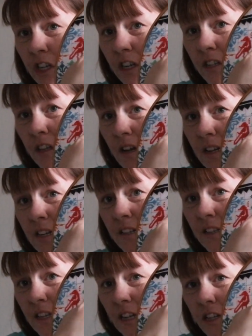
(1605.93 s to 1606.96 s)
She decided
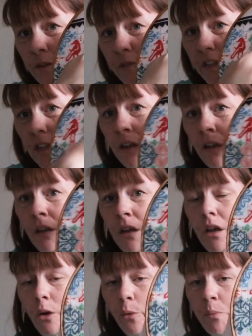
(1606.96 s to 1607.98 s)
instead she was going to
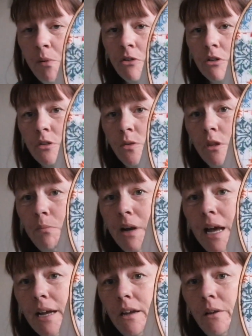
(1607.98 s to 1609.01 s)
whip across with the
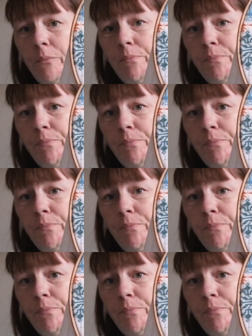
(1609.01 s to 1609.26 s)
black.